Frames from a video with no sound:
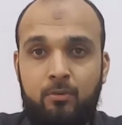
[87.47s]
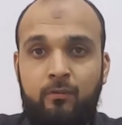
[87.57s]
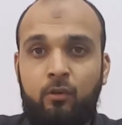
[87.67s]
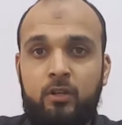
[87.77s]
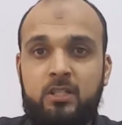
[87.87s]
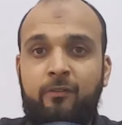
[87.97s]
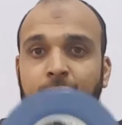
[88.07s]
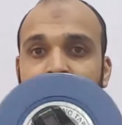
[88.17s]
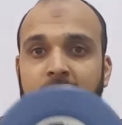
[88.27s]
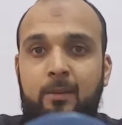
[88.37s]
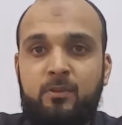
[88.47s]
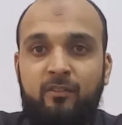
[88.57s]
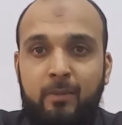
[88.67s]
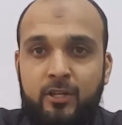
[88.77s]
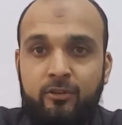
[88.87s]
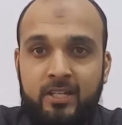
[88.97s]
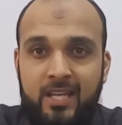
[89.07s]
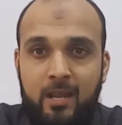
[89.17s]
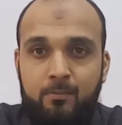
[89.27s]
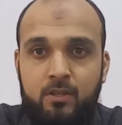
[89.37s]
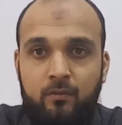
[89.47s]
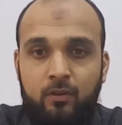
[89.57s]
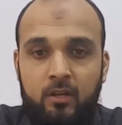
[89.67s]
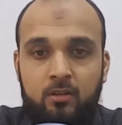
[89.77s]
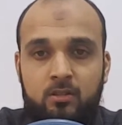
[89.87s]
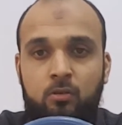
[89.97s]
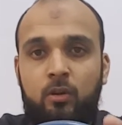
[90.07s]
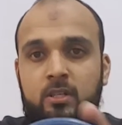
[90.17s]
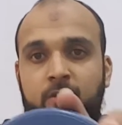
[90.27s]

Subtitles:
You've got different types of measuring tapes. You've got